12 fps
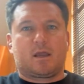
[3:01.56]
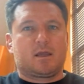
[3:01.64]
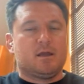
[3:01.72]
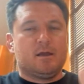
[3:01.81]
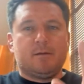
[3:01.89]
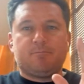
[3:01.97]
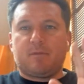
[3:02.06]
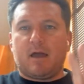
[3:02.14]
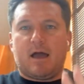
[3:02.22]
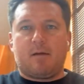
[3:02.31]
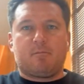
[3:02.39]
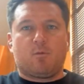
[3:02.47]
quick,
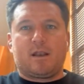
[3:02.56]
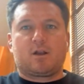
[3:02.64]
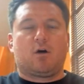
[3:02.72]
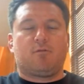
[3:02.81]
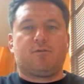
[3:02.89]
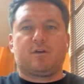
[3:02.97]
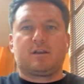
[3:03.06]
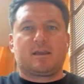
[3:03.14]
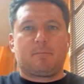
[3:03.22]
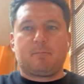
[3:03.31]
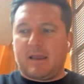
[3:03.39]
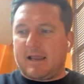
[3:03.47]
when confident,
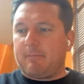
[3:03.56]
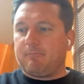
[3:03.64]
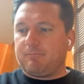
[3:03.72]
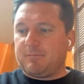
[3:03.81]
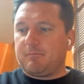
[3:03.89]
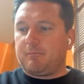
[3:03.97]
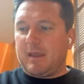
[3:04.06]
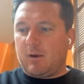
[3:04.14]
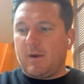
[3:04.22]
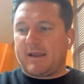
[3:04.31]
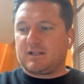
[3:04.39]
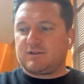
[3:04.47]
can pick up
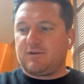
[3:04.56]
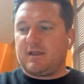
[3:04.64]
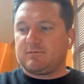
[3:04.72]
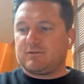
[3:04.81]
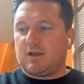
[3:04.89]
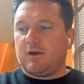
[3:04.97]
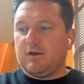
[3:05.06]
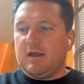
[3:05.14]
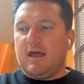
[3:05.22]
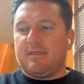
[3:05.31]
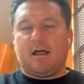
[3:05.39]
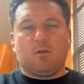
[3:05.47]
big wickets for them.
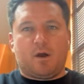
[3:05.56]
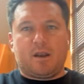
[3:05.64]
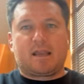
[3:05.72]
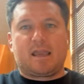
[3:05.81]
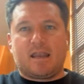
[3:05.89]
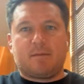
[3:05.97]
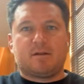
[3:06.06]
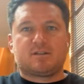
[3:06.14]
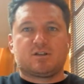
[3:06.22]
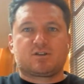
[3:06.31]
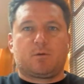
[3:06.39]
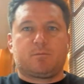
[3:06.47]
So they'll want to get him
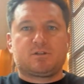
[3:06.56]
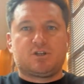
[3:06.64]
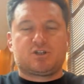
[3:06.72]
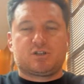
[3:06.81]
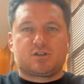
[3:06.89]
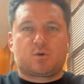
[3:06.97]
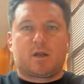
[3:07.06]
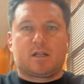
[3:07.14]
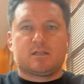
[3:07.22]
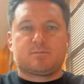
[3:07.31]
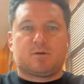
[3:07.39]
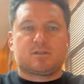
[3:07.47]
into this competition as
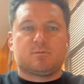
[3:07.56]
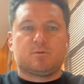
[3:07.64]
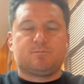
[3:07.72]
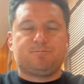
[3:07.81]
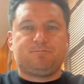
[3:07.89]
quickly as possible.